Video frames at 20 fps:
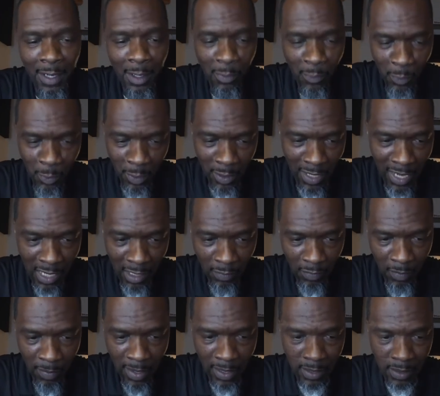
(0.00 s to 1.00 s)
for lack of a
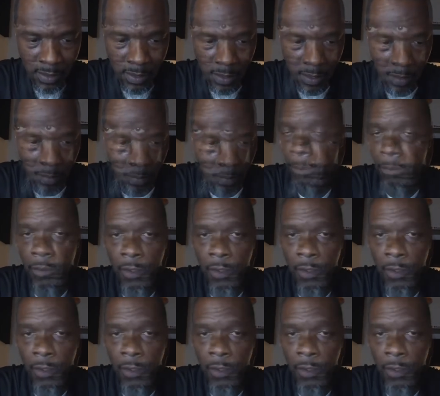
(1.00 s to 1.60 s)
better term.